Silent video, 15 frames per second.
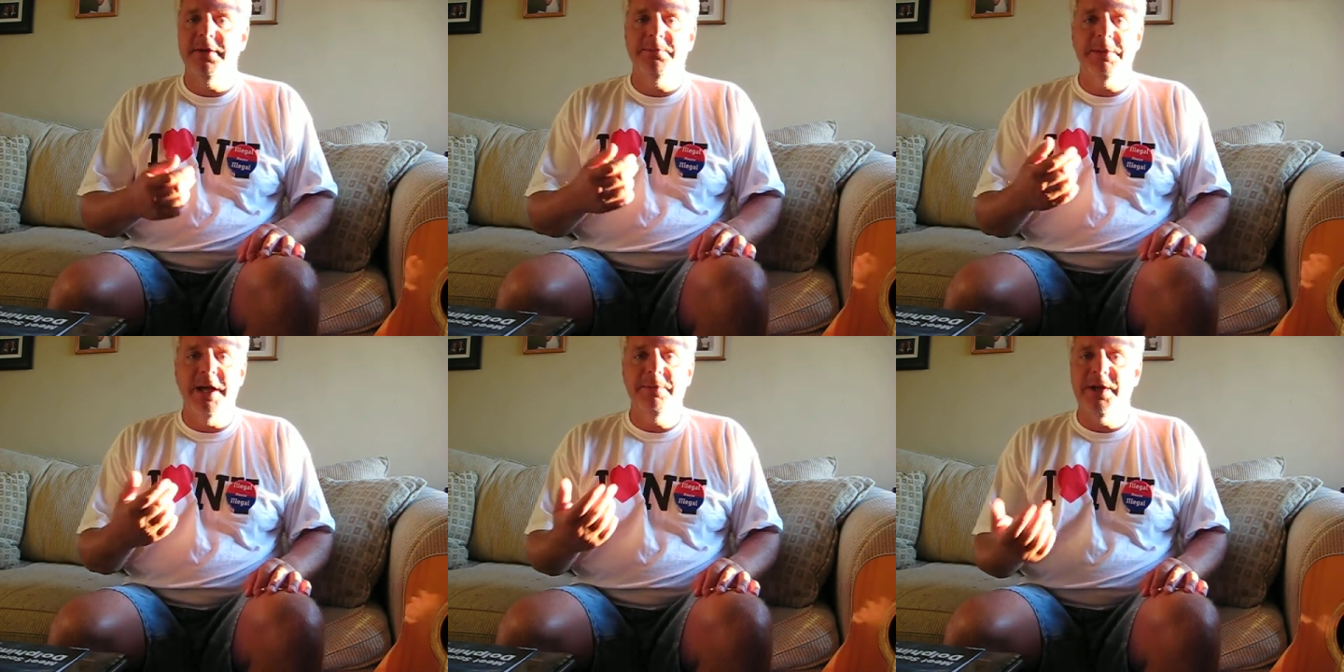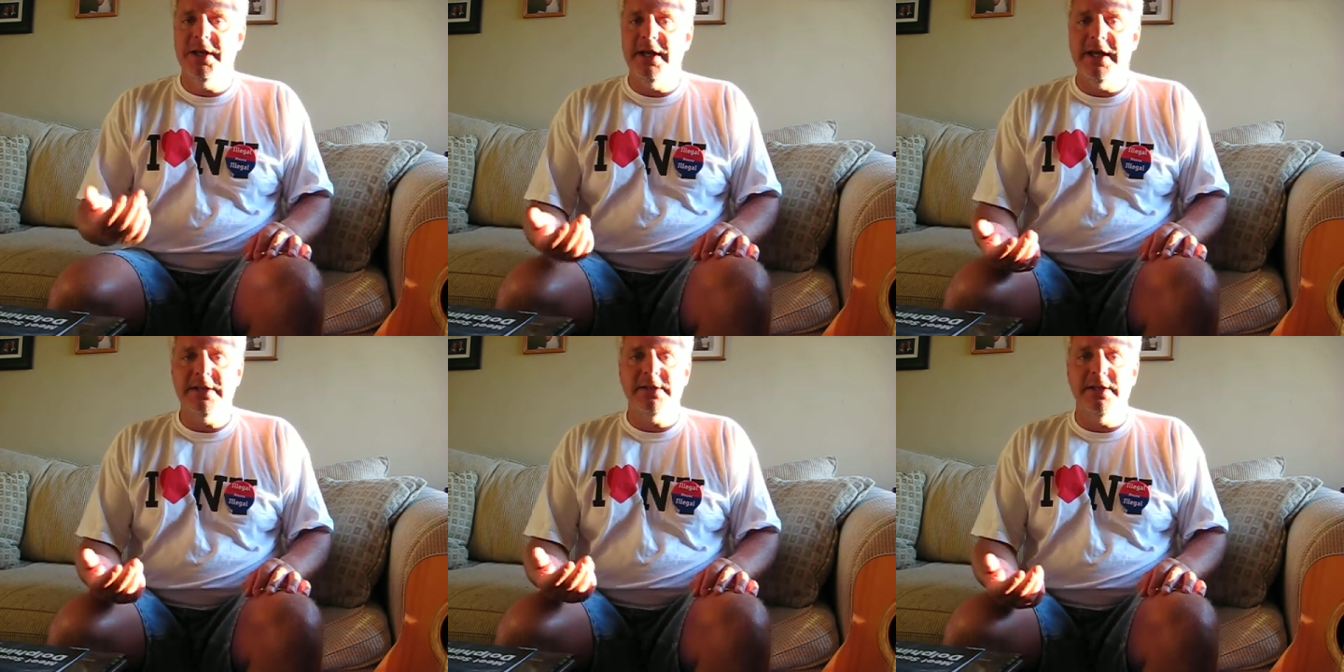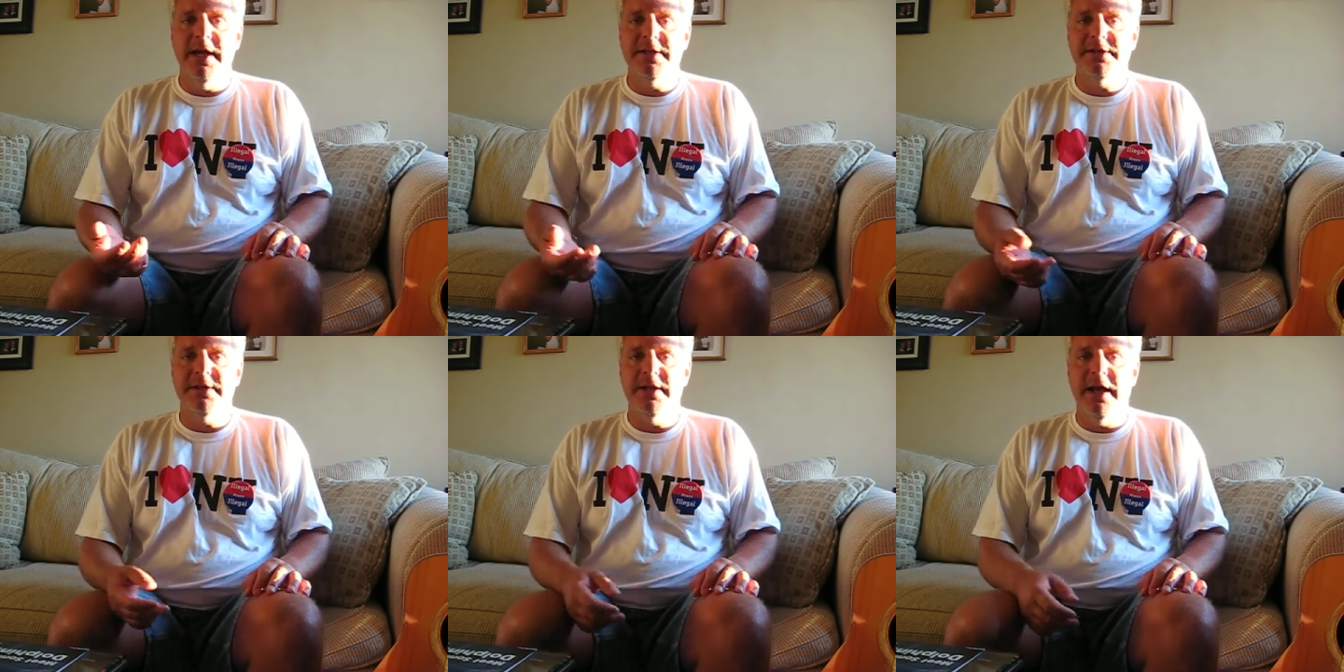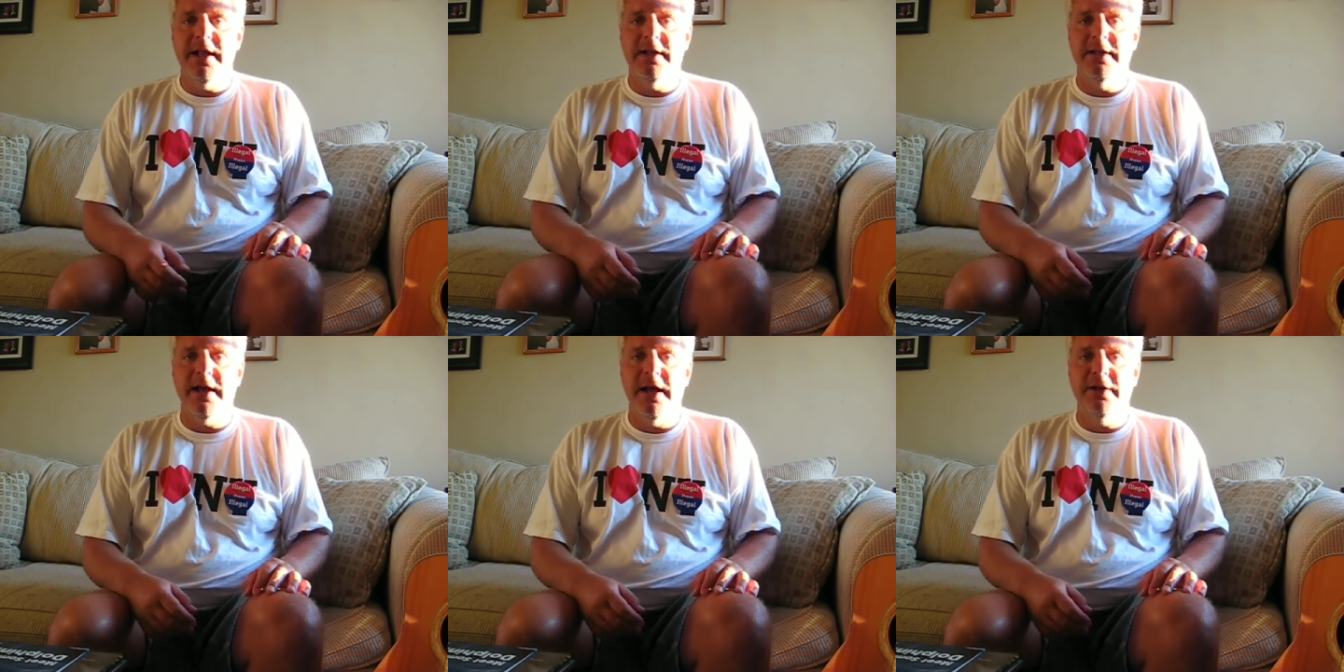Maybe a next lesson
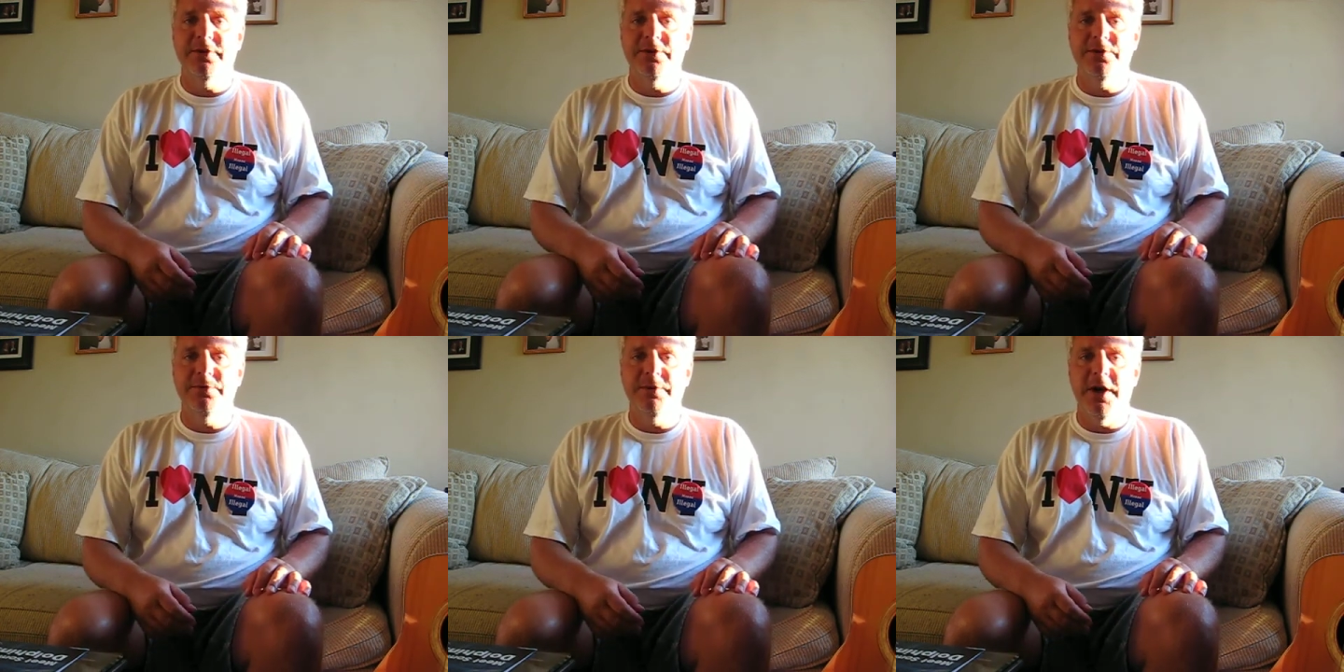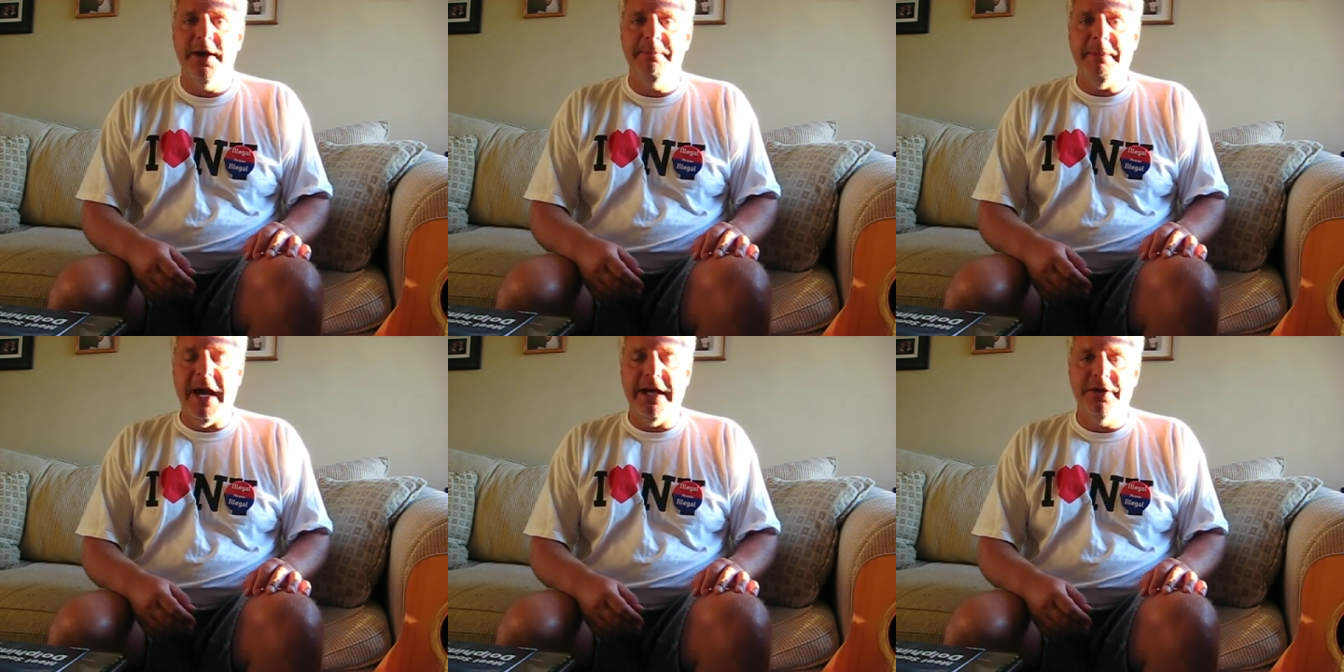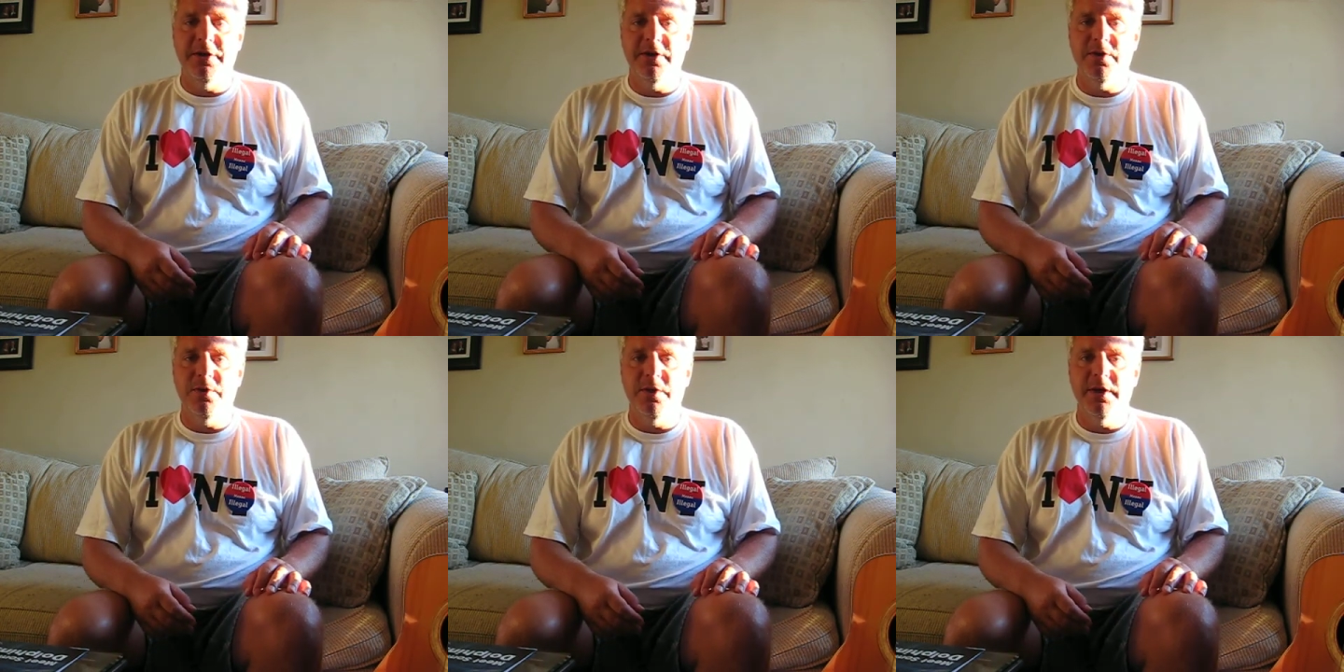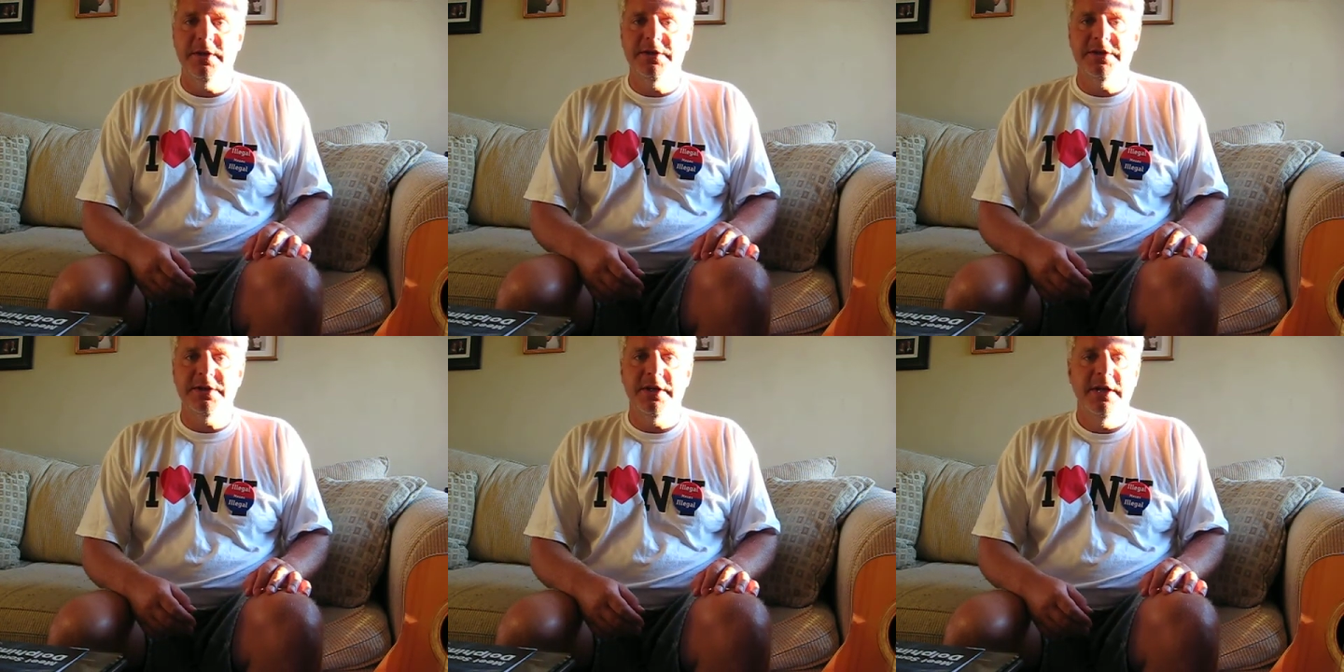I'll do minor
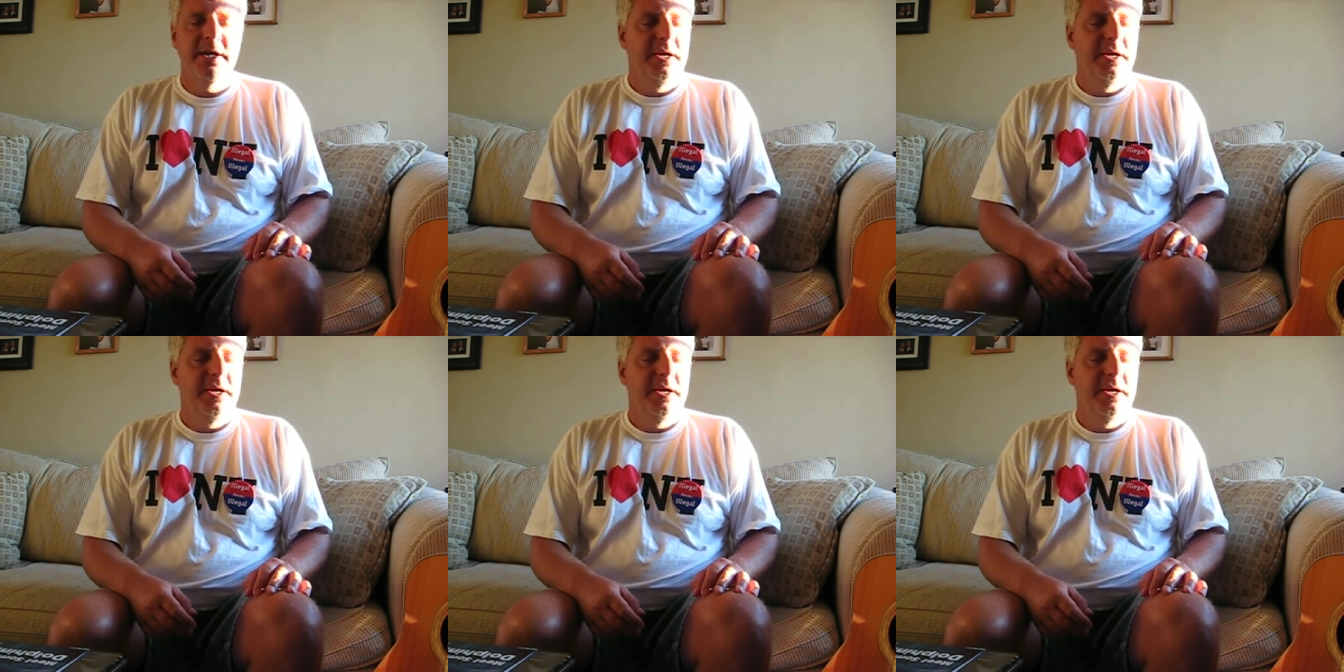chords,